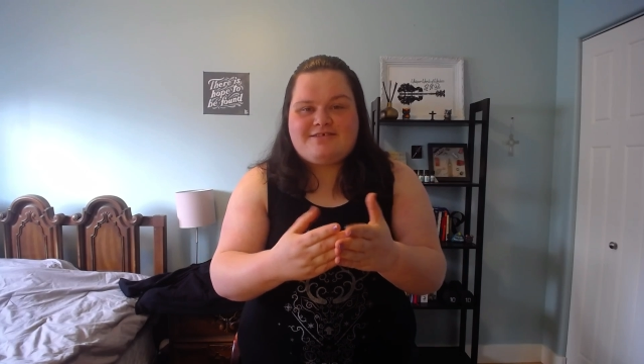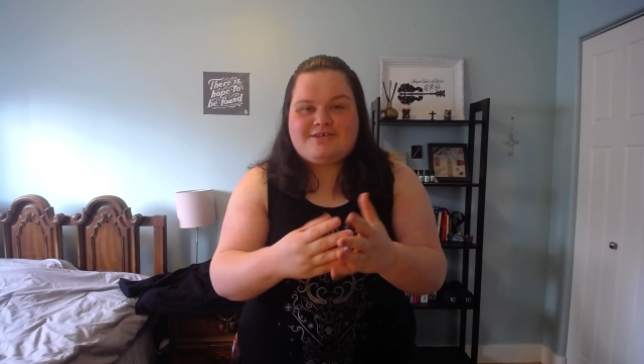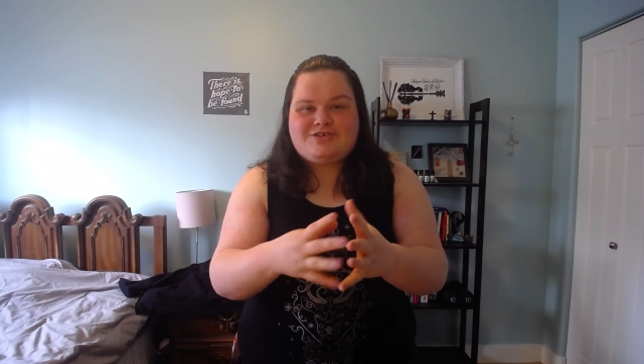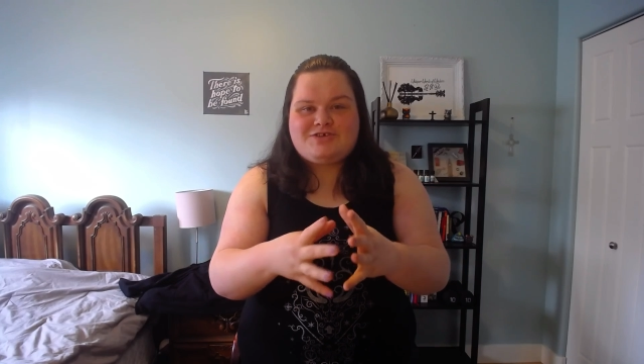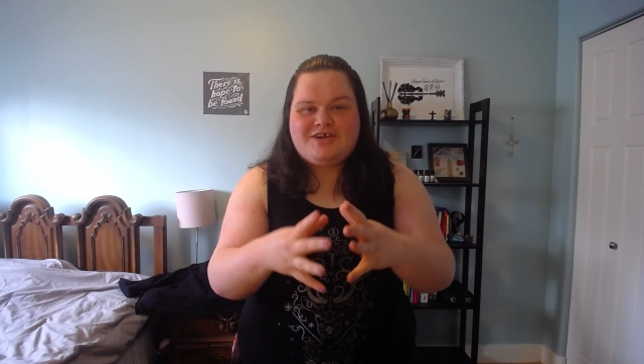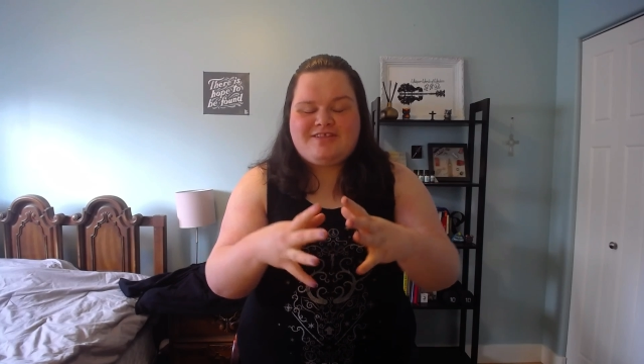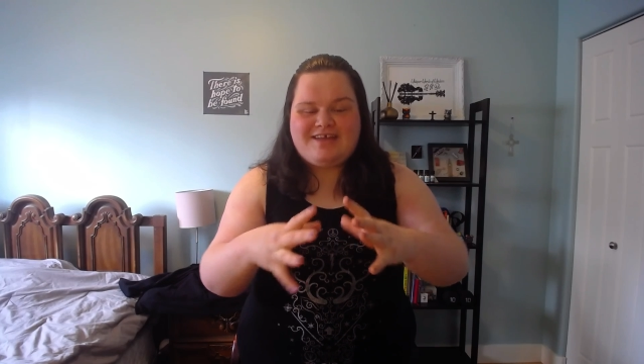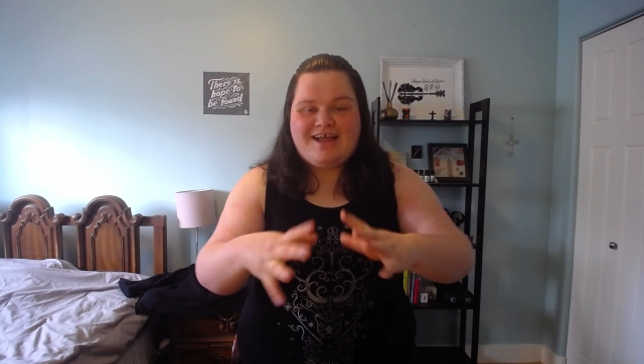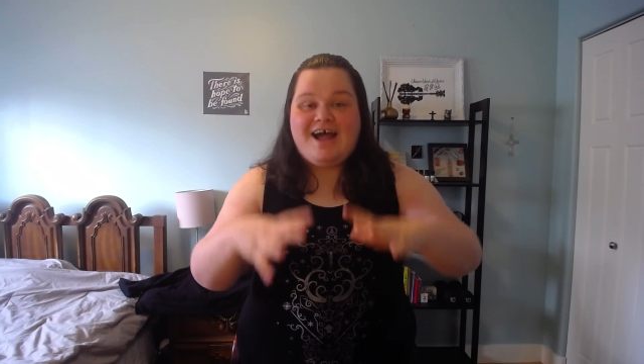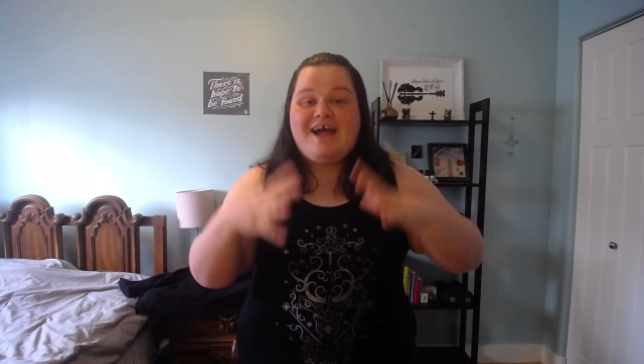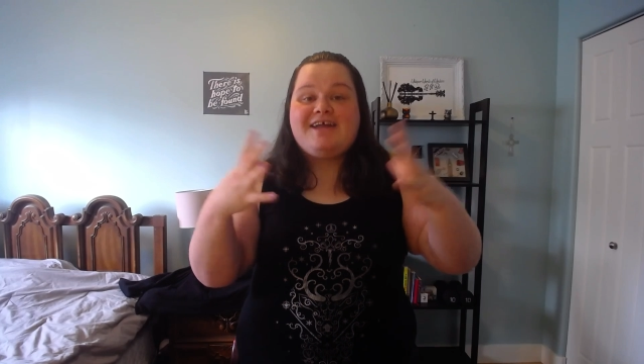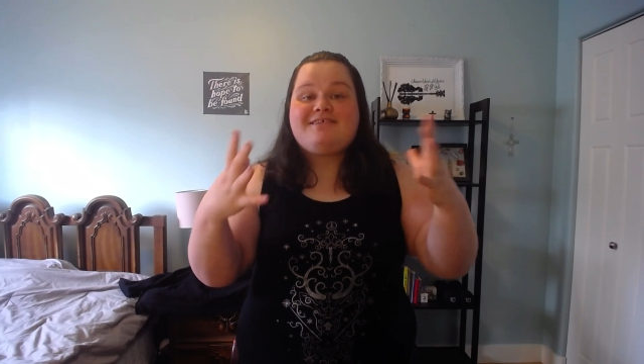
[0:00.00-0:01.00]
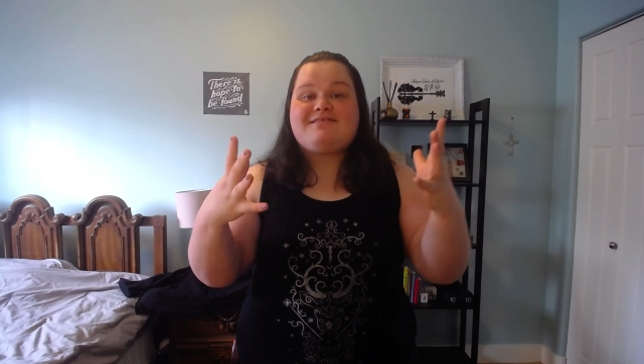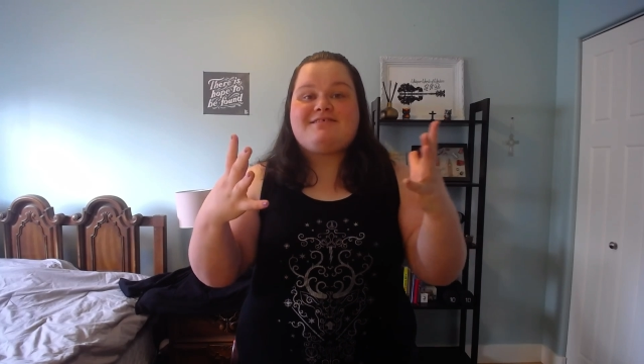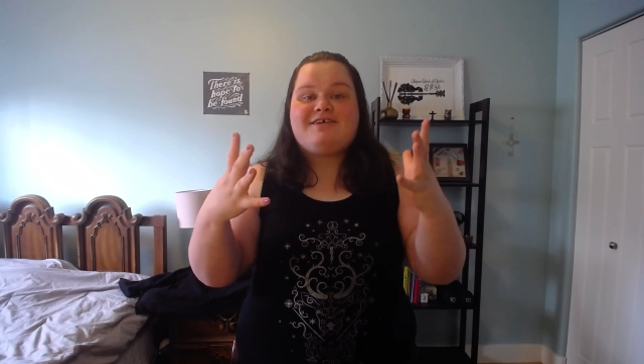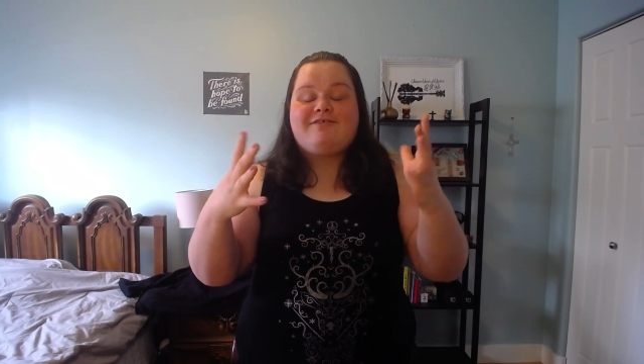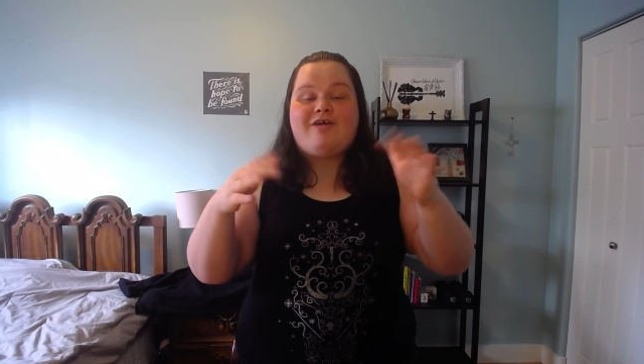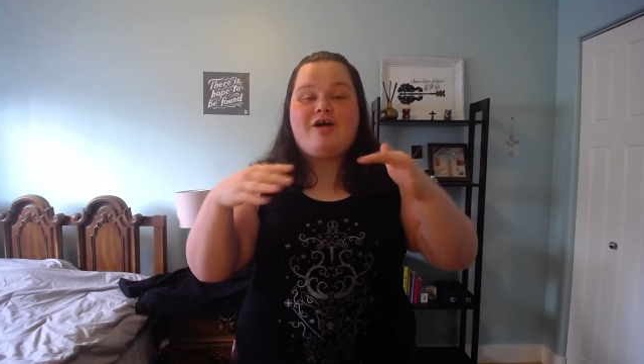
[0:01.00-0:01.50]
during the height
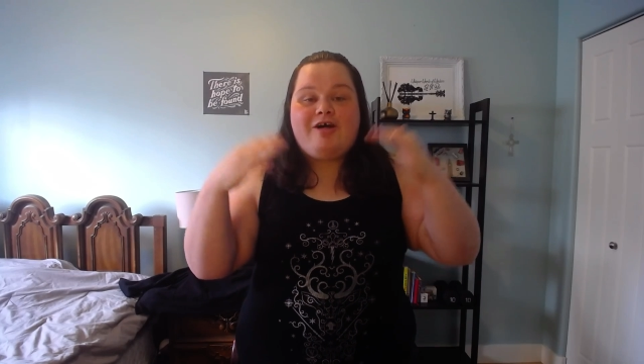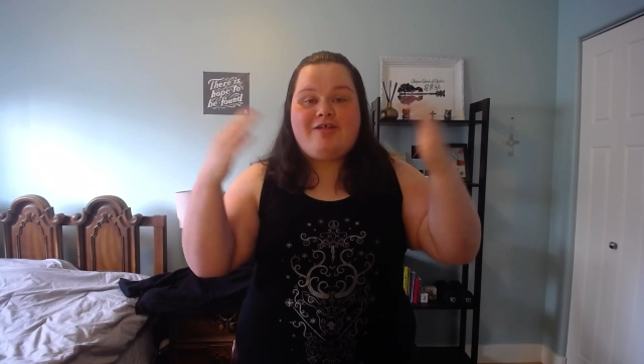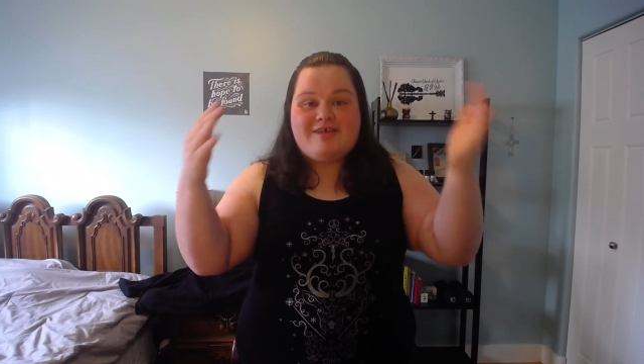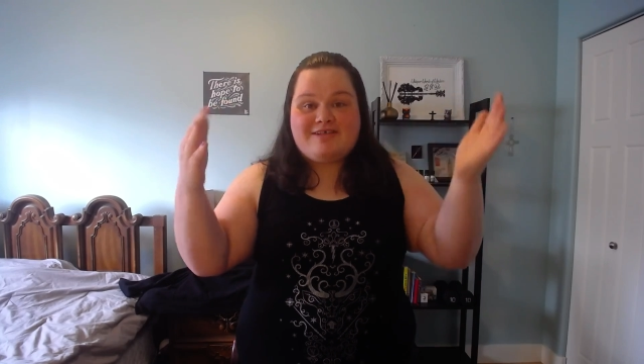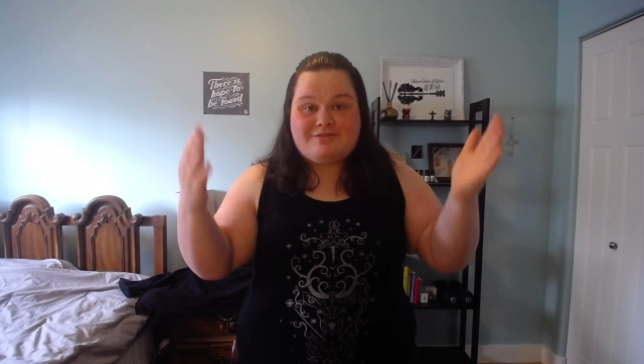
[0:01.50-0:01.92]
of all these